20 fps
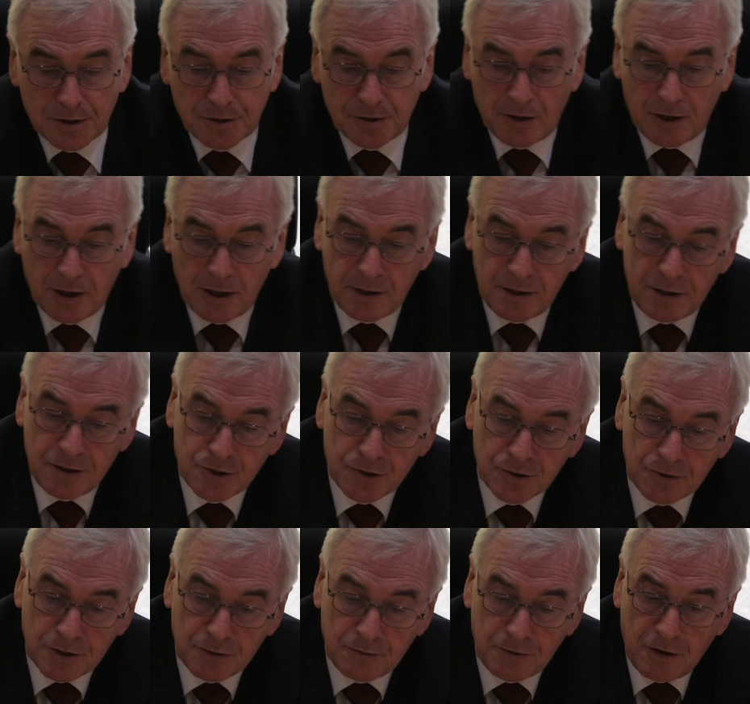to try and
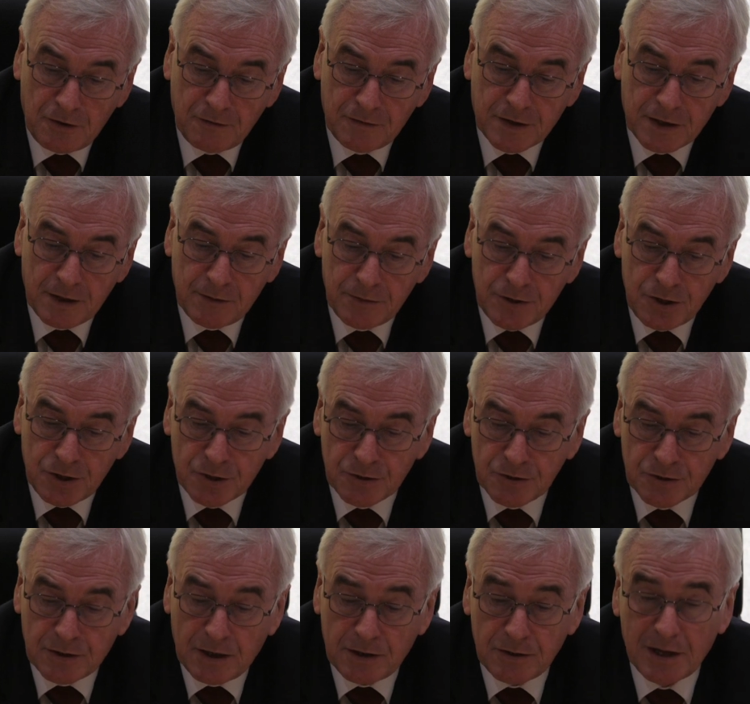ensure that we overcome the
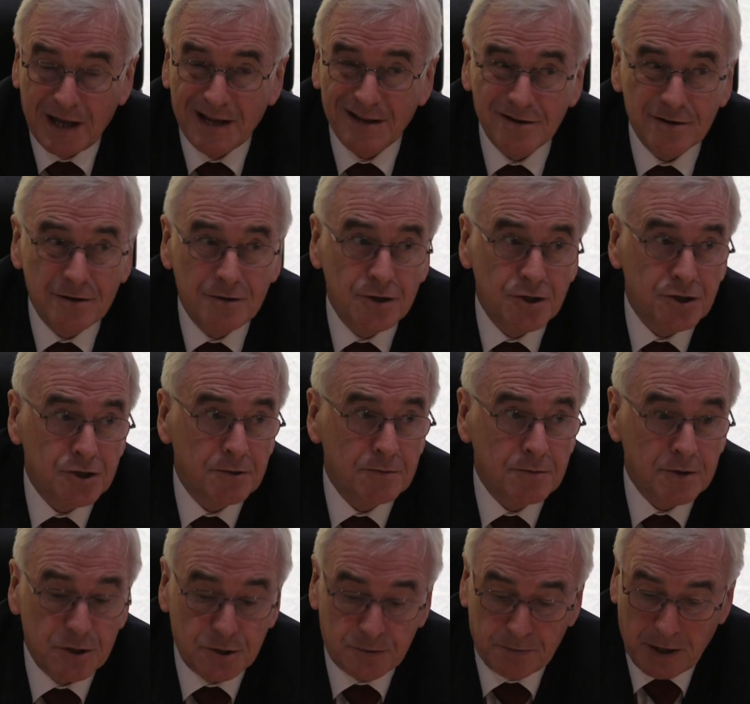issues around land ownership
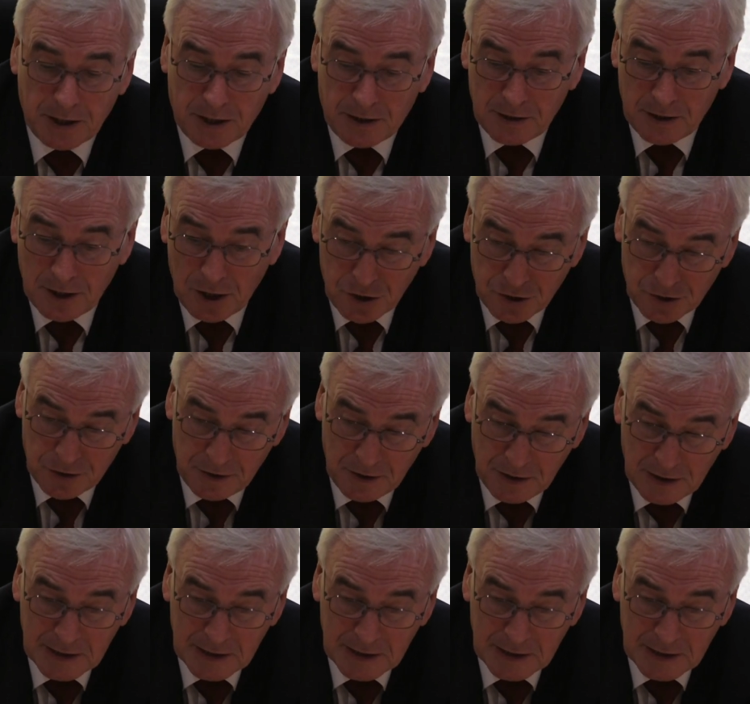and speculation.